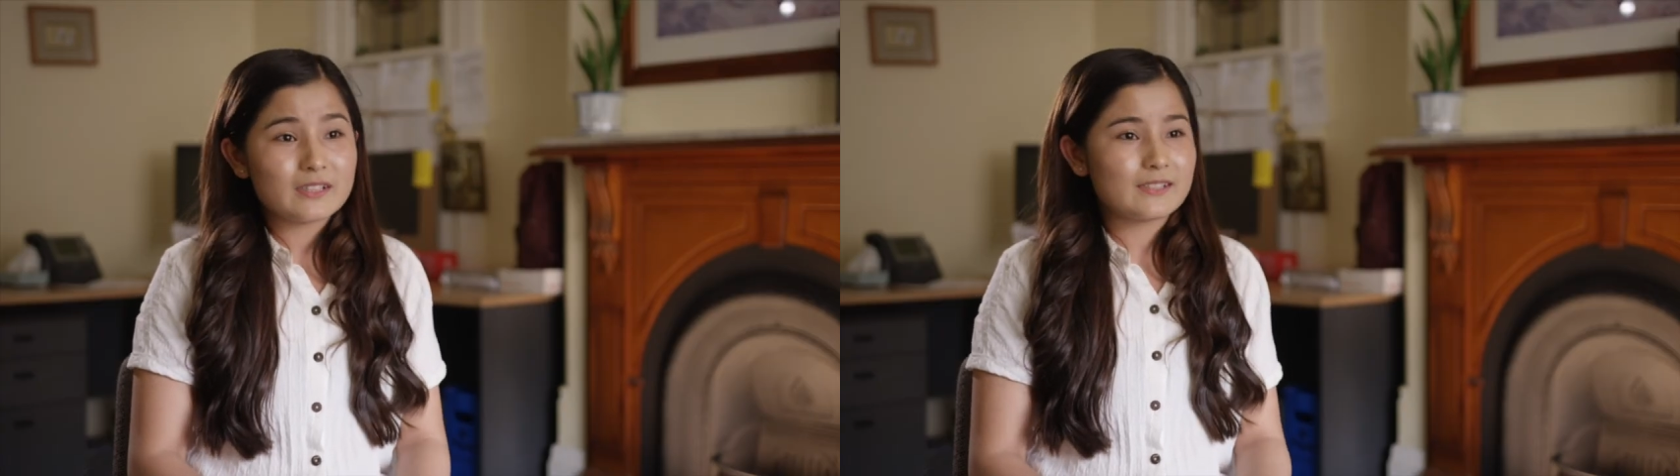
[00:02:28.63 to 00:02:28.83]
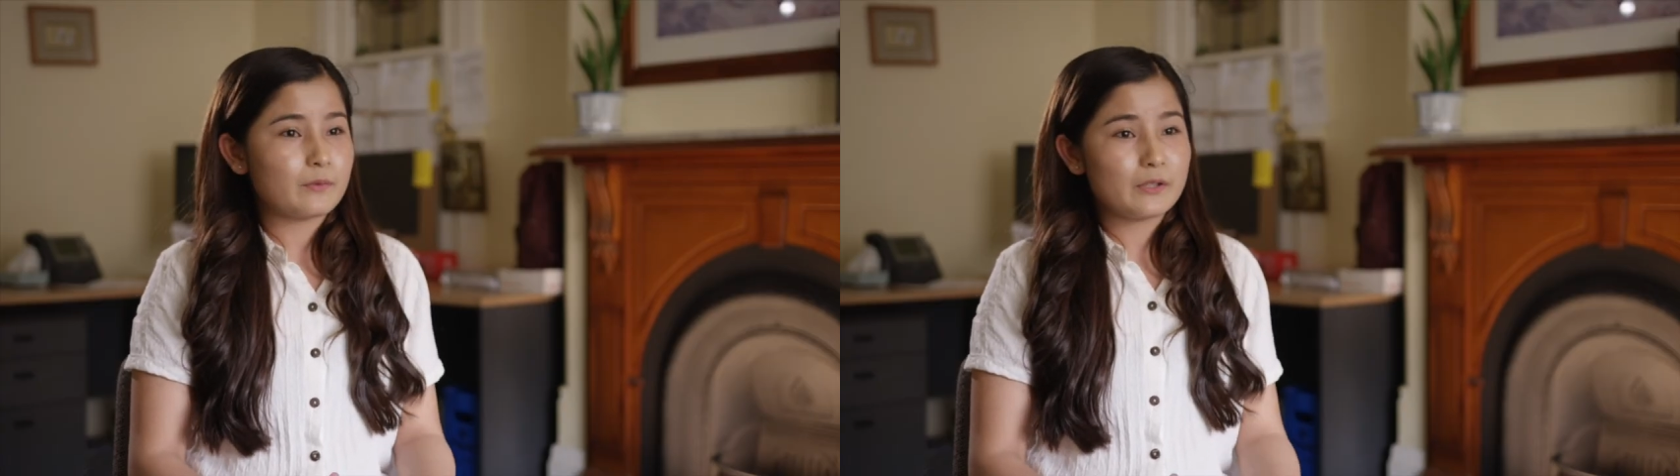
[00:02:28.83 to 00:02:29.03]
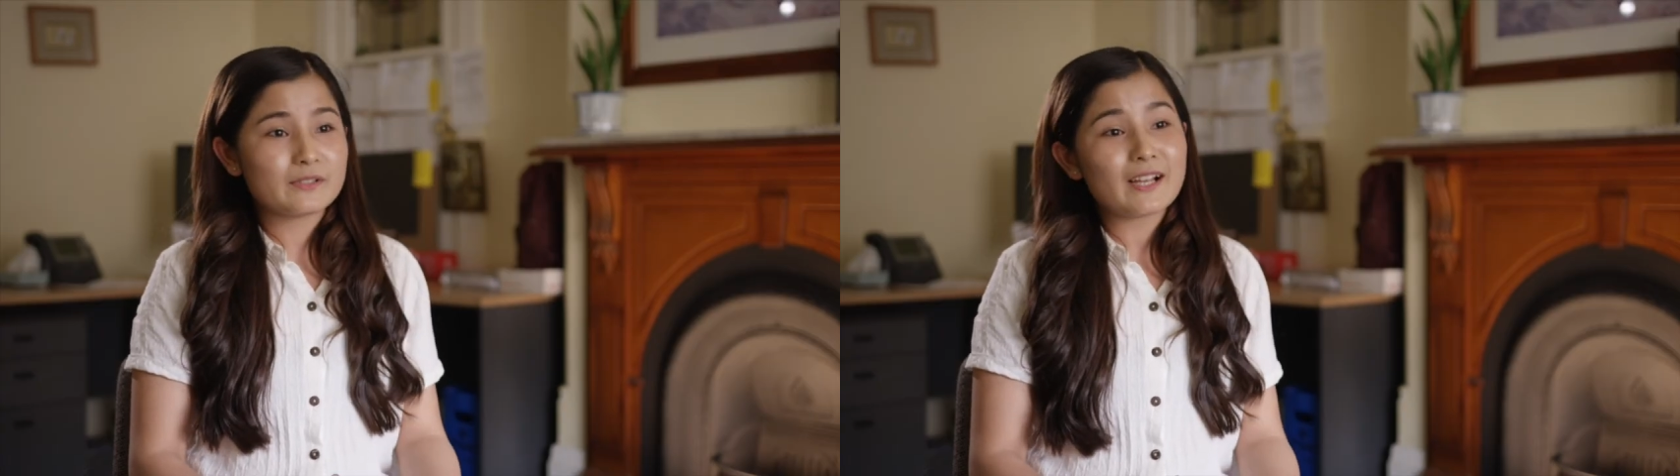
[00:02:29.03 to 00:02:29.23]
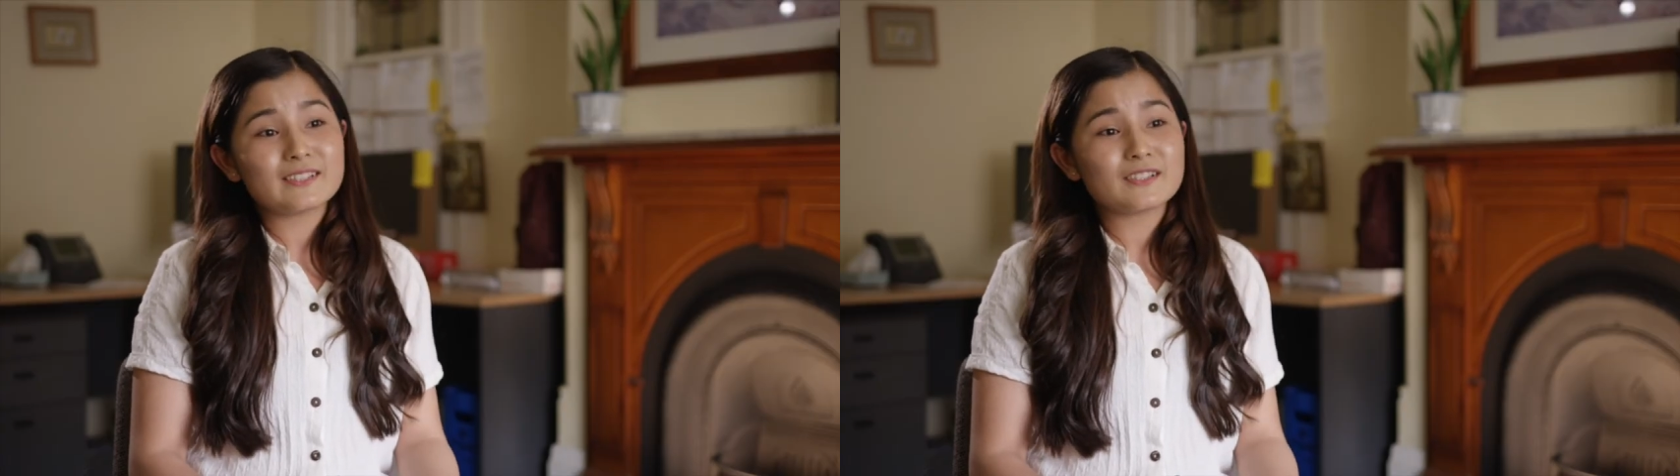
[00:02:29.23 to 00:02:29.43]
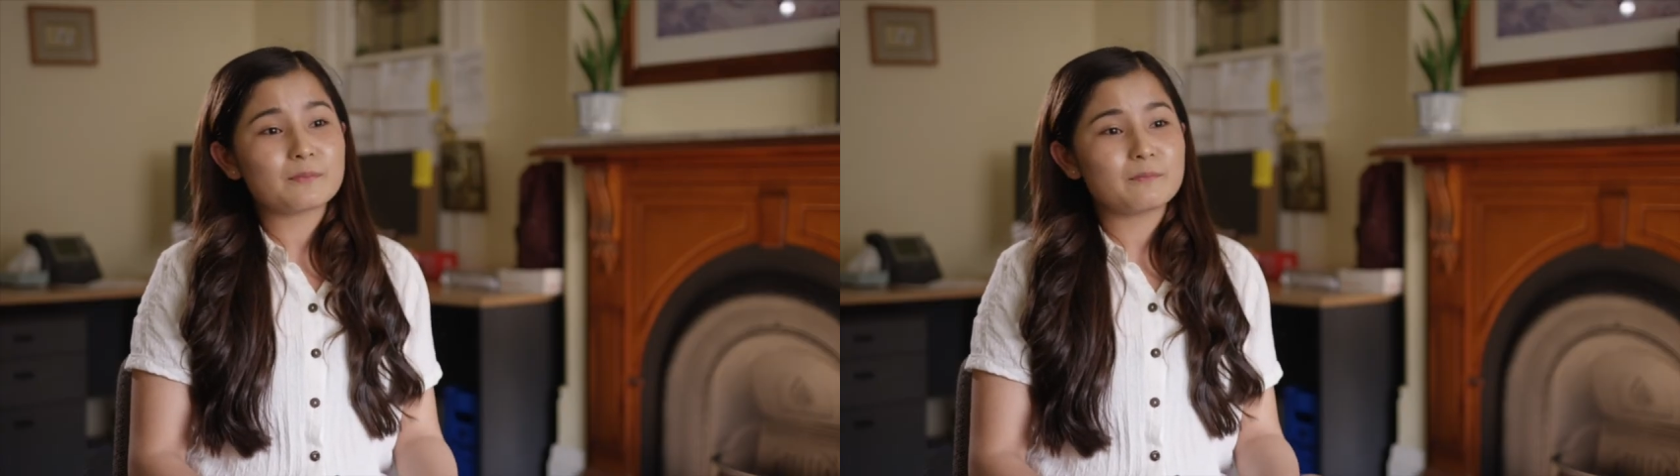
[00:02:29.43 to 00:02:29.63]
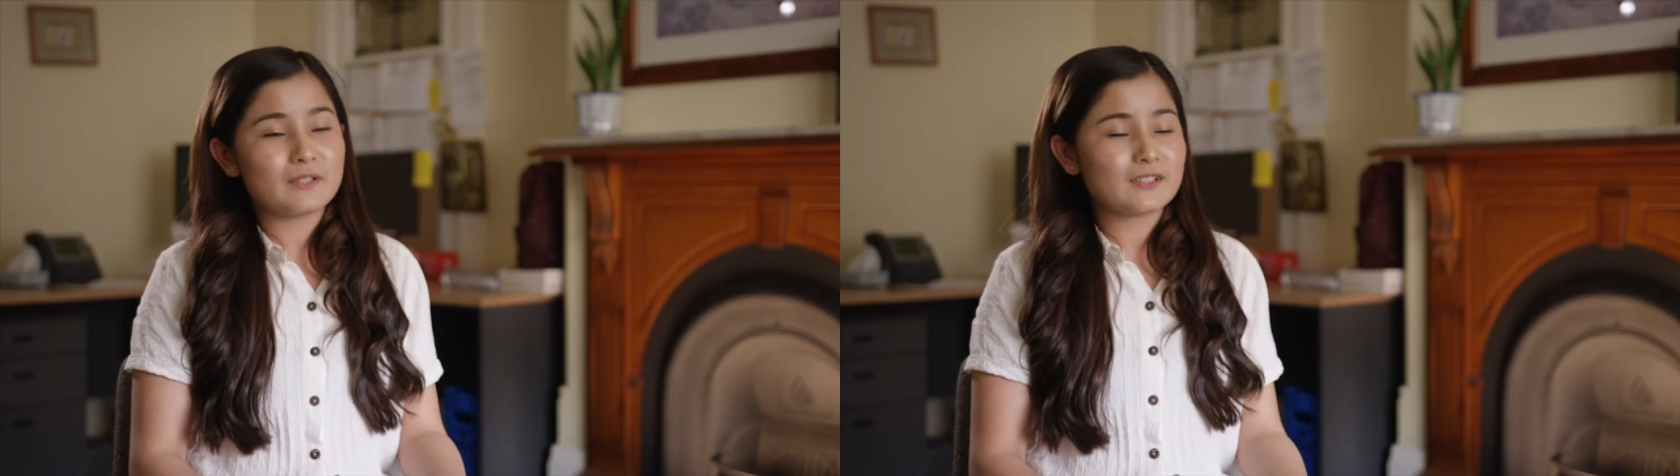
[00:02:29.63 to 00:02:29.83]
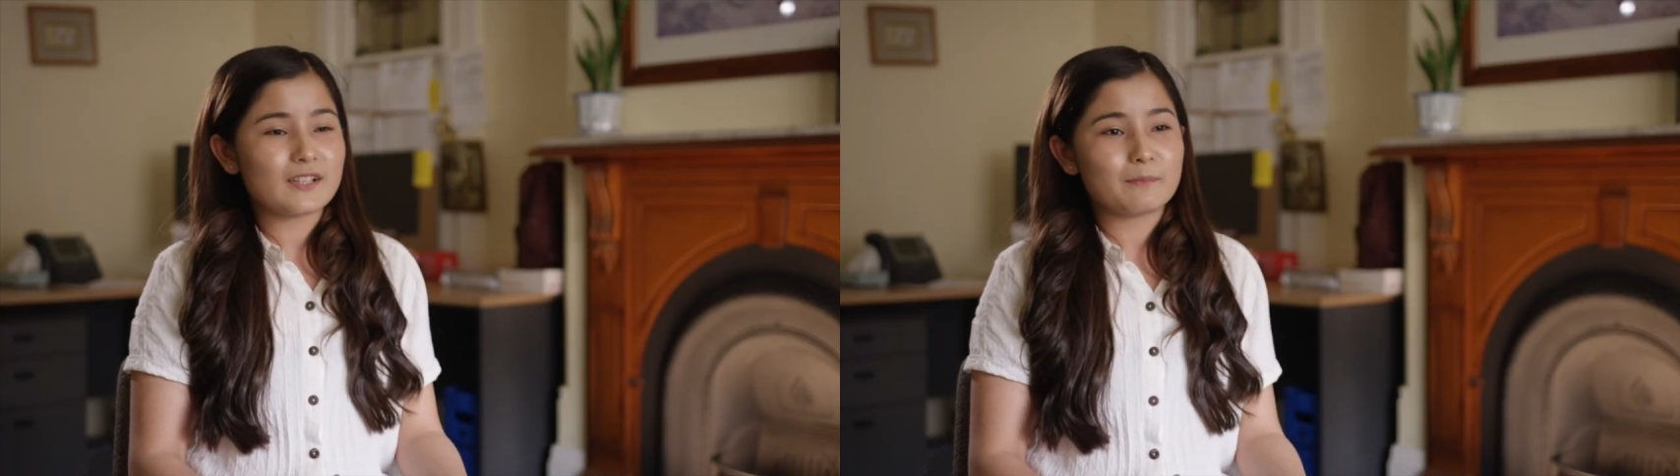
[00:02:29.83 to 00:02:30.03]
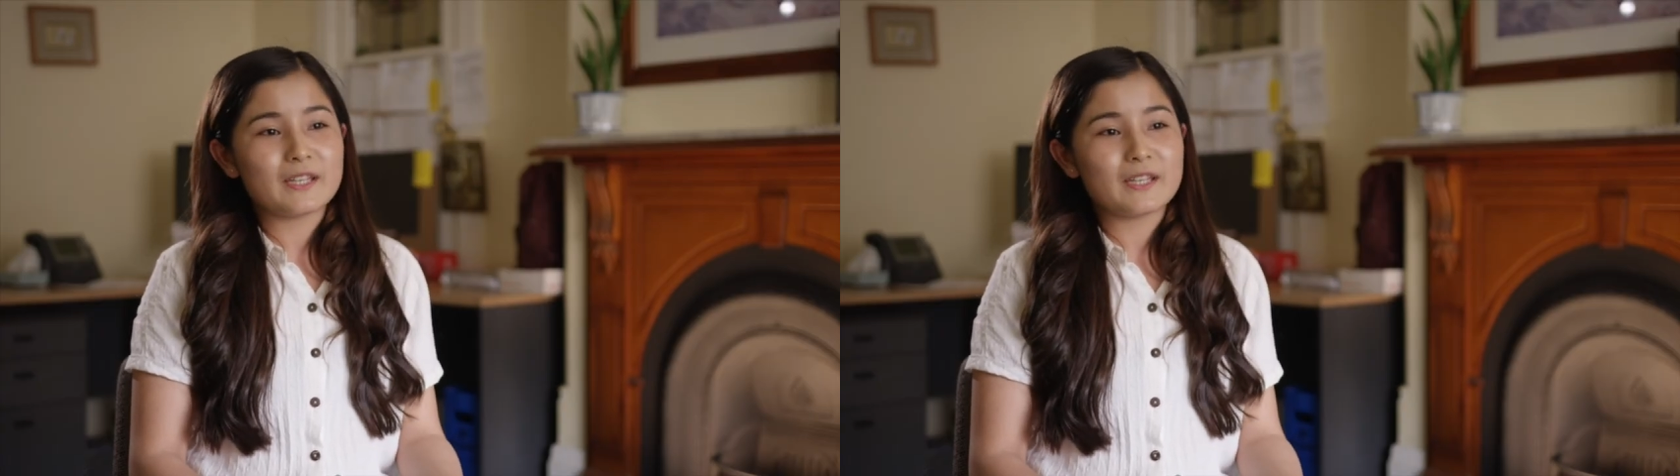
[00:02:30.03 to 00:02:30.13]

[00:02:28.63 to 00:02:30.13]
It was like